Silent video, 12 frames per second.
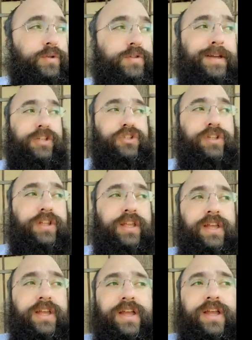
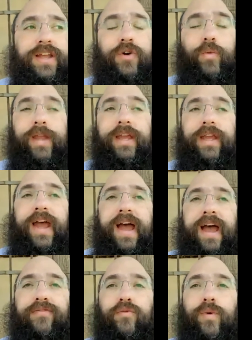especially in a week and a
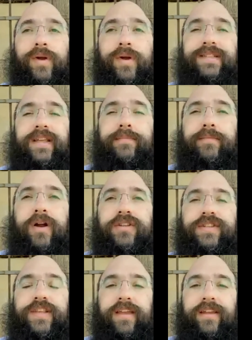half, Wednesday, March
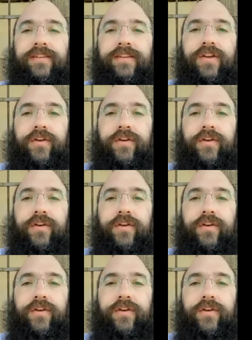2nd,